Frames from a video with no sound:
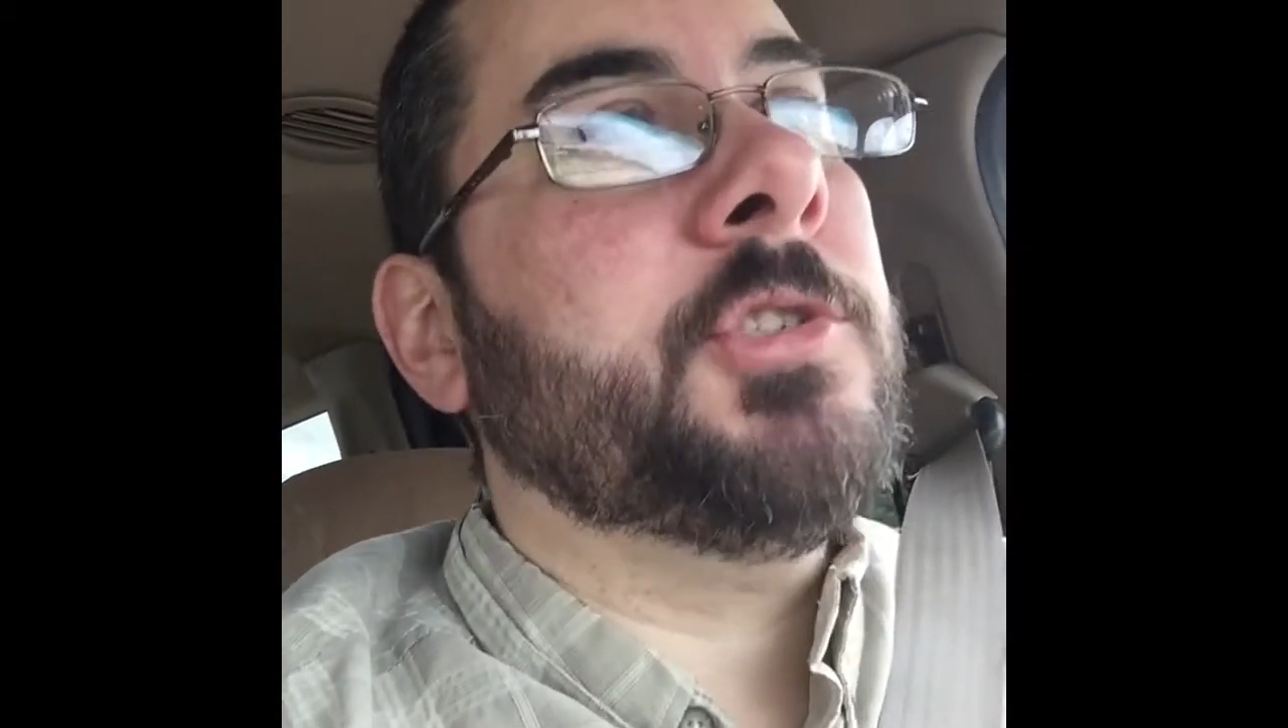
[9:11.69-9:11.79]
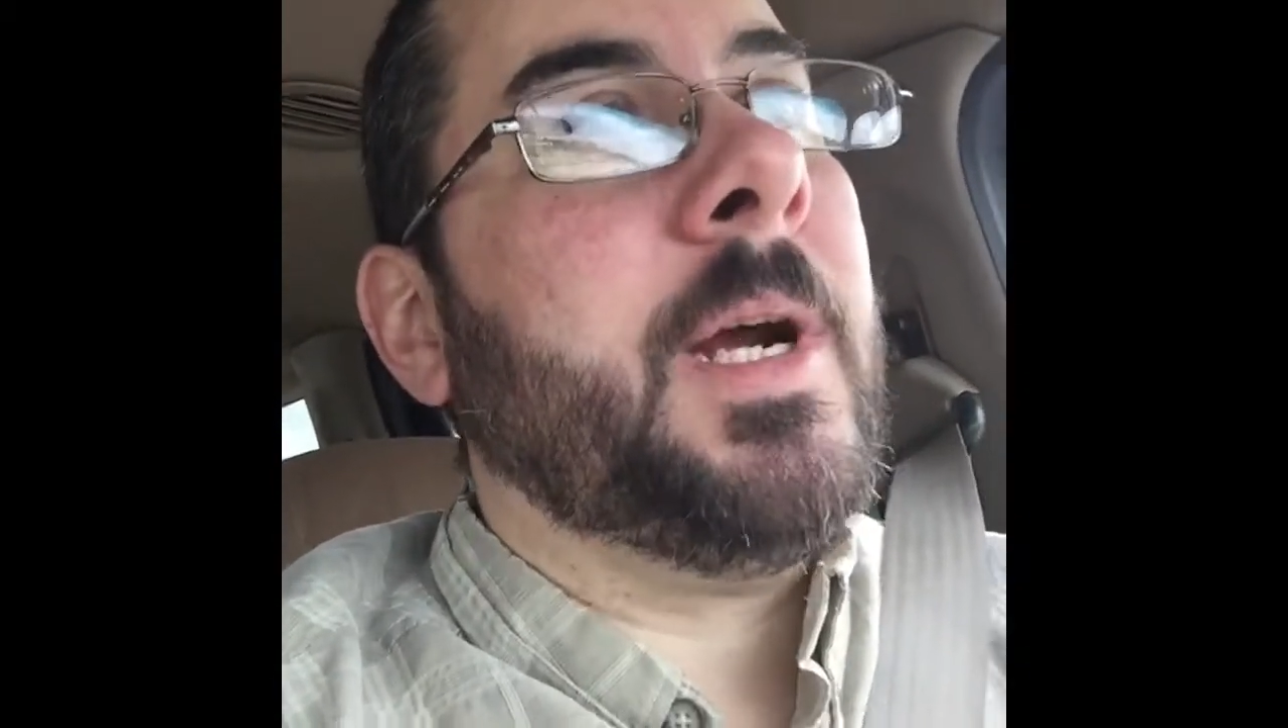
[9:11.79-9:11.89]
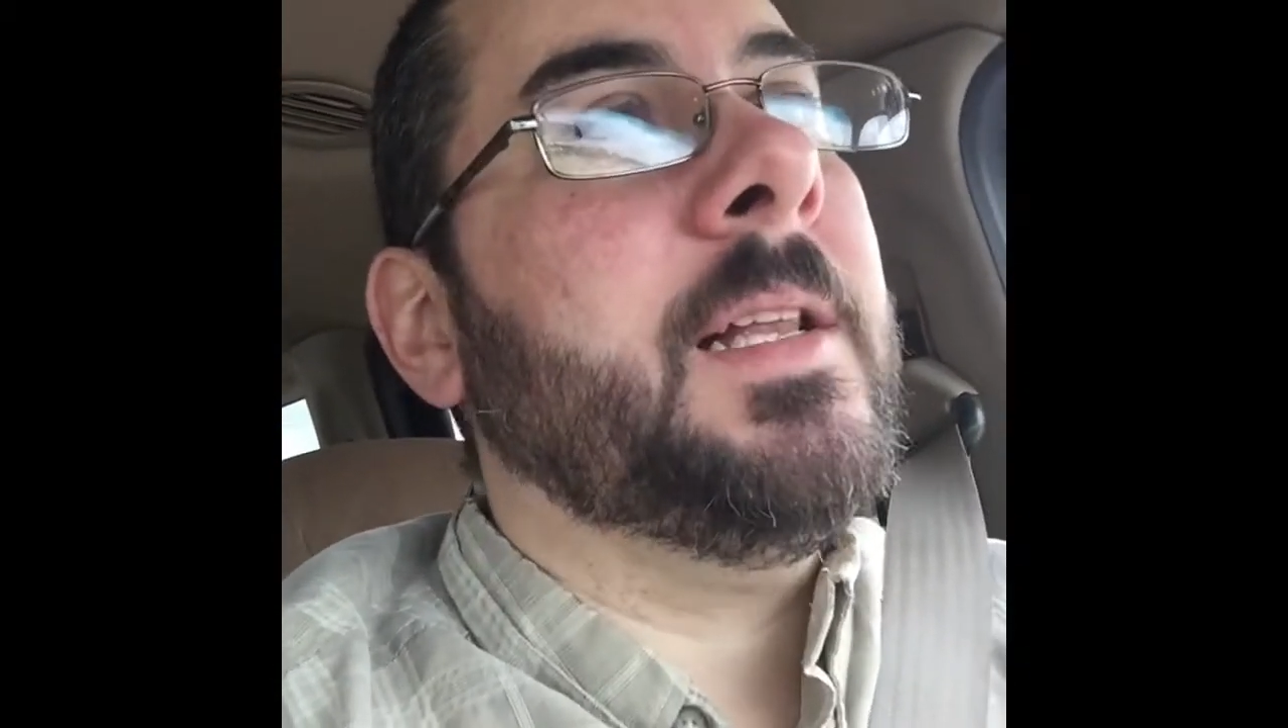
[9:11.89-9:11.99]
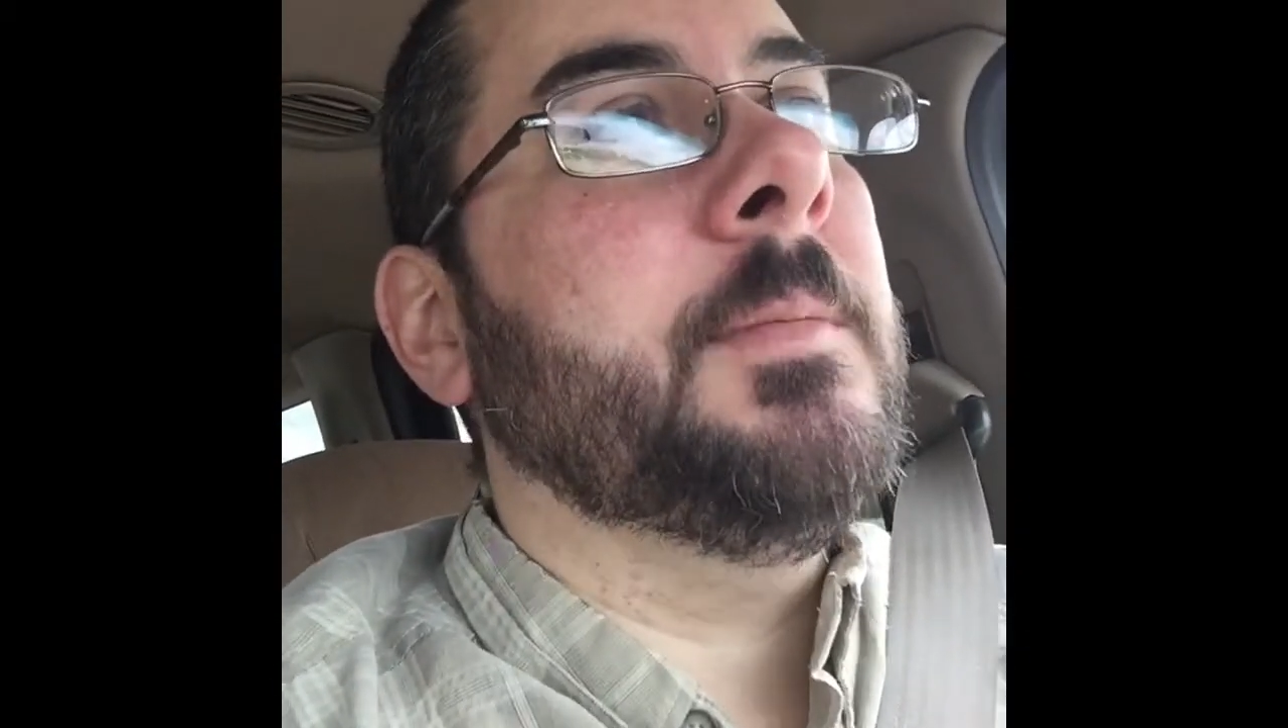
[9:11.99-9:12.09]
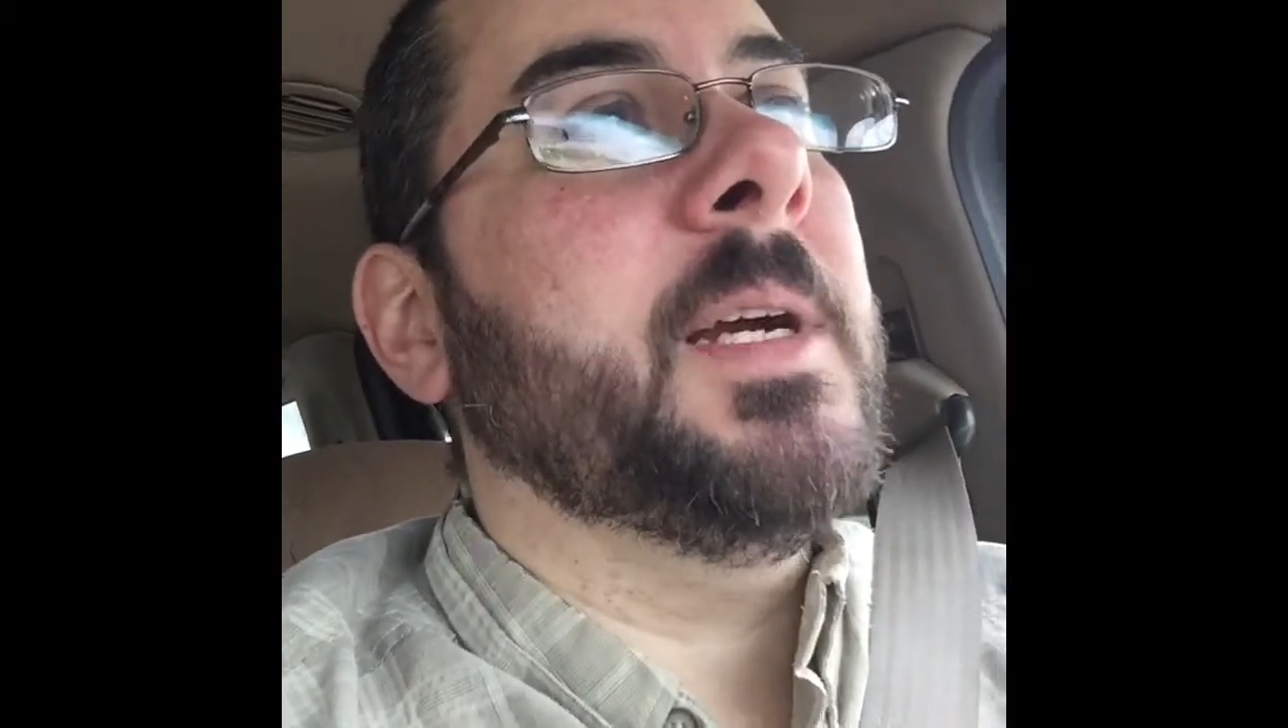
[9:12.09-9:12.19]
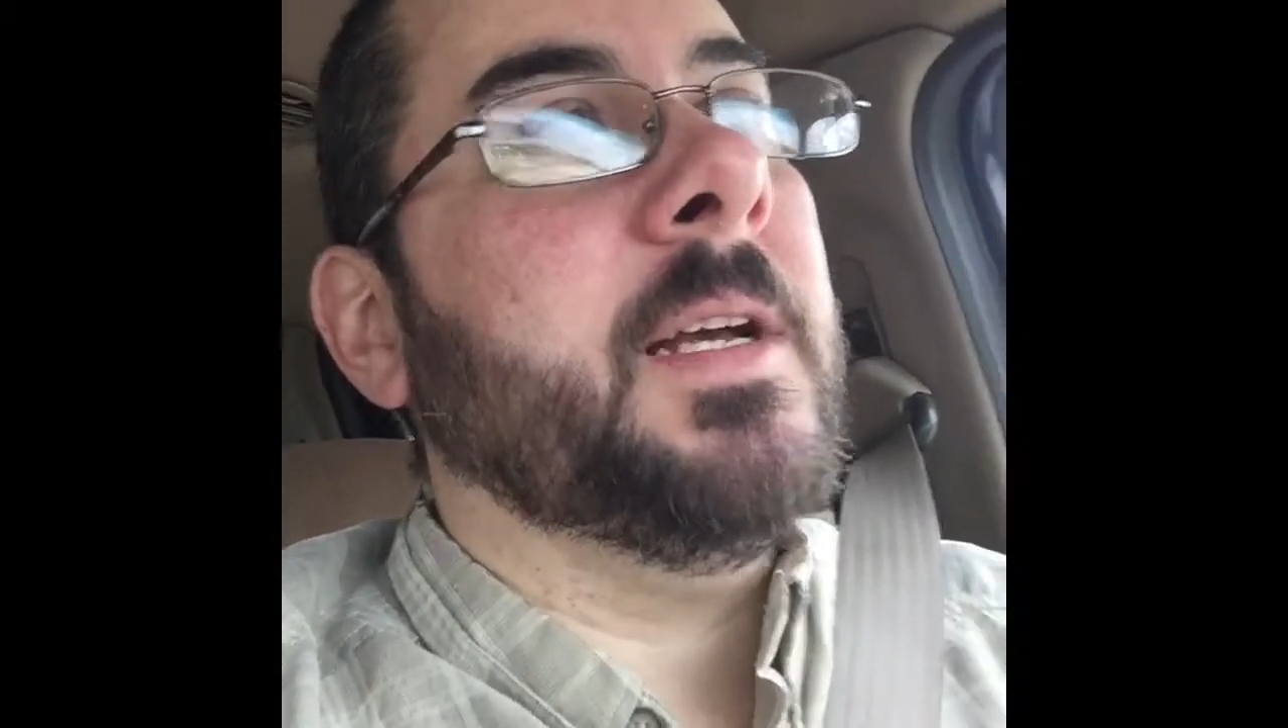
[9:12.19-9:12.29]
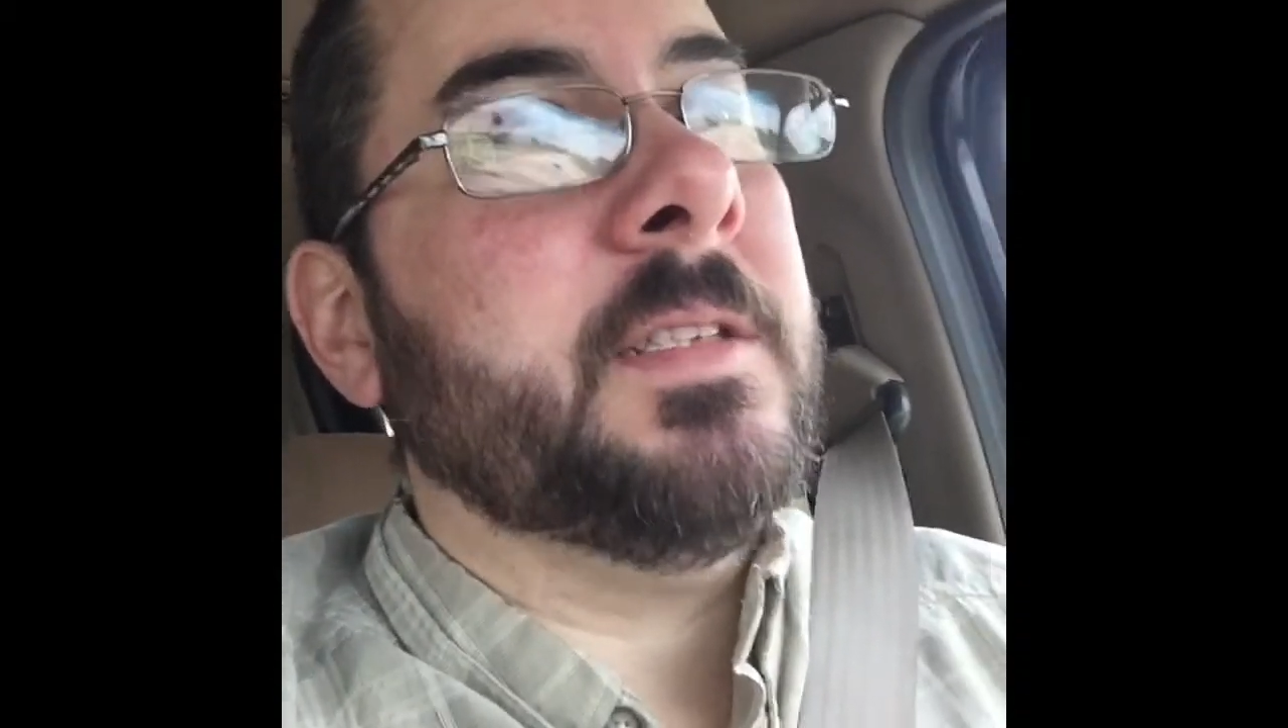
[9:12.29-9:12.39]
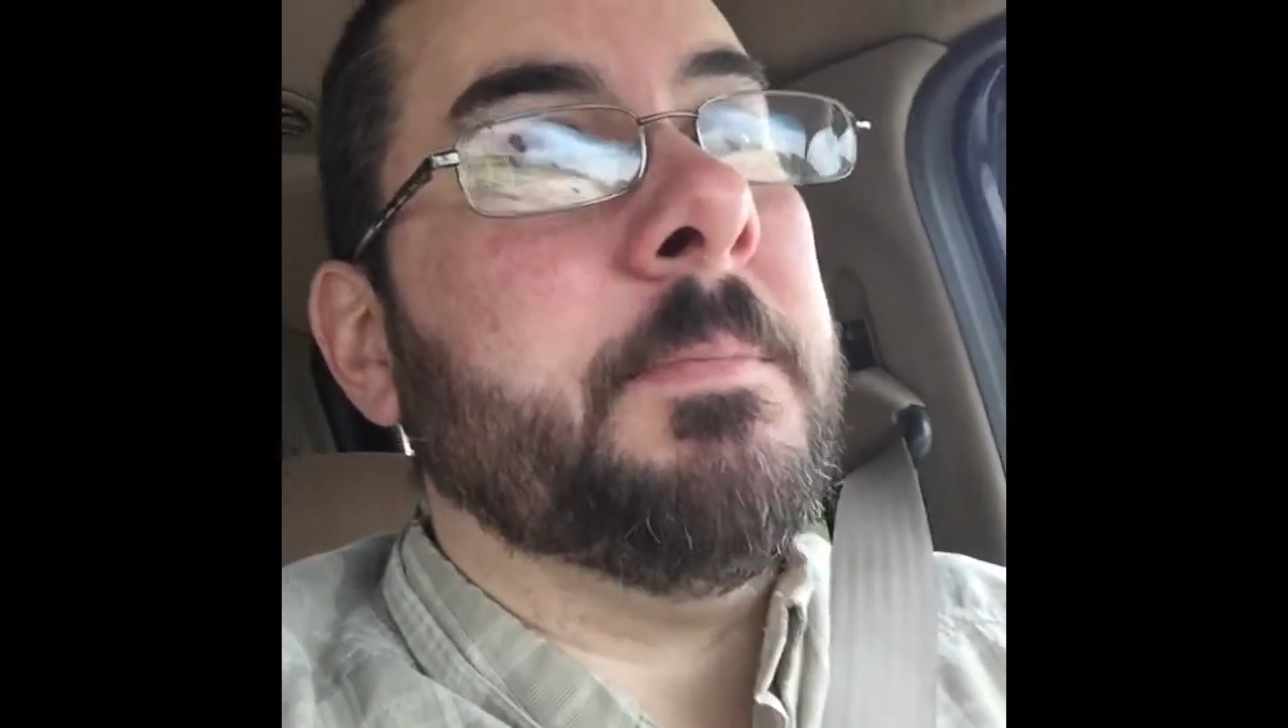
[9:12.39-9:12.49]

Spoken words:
trailer because